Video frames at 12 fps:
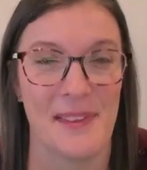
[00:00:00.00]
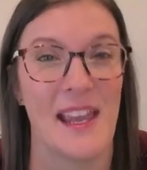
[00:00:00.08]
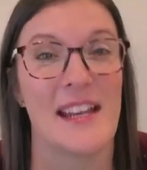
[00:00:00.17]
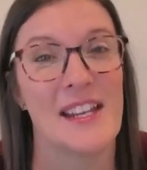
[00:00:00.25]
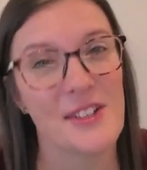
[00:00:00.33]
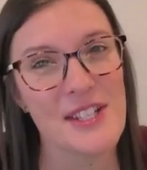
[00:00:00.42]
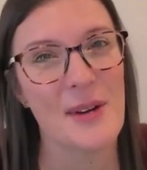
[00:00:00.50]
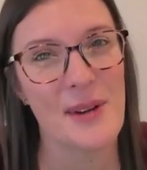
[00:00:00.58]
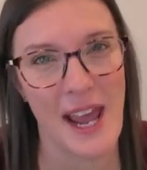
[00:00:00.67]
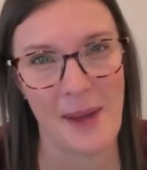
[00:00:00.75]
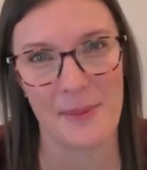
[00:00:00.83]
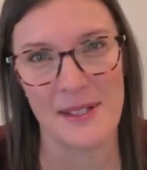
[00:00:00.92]
And here's how it
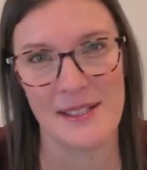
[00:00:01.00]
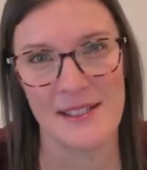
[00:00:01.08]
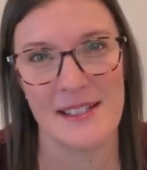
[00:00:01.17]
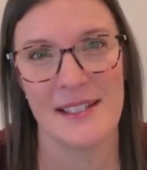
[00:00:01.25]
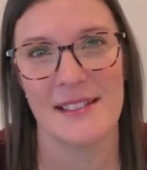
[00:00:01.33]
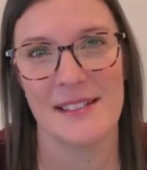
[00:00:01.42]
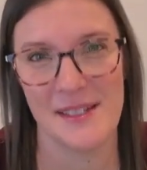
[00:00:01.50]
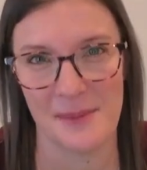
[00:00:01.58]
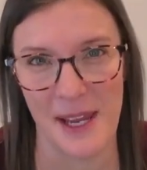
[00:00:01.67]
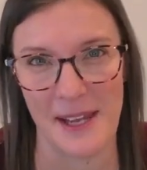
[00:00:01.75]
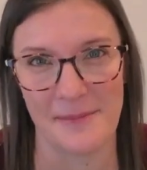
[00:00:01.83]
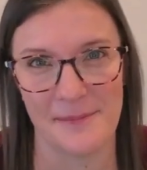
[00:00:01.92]
happened to
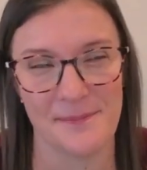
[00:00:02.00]
me.